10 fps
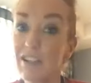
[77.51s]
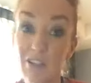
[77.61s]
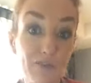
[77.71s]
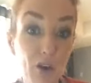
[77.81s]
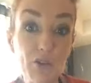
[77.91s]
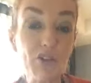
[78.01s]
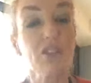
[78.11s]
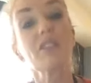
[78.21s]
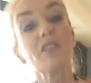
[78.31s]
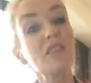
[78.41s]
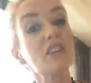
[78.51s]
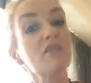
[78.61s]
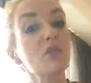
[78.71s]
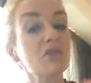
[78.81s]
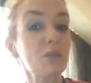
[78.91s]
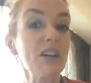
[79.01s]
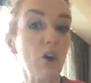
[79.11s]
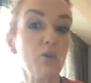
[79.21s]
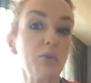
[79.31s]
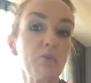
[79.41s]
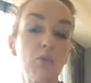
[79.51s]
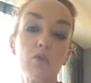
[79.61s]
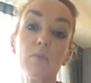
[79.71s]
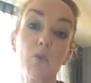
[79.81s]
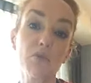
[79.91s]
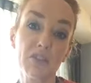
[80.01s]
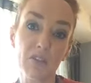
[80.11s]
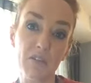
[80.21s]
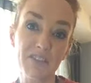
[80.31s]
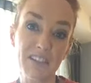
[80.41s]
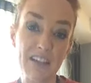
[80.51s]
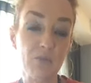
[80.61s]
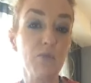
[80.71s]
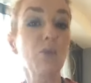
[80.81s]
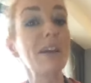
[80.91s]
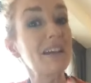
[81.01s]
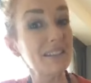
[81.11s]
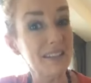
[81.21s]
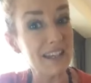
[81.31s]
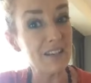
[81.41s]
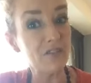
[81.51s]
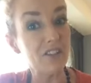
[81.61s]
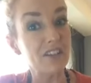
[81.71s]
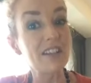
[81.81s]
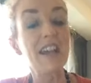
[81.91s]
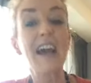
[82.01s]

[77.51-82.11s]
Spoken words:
devotion, that of course we open more and more to the conversation between us and the infinite.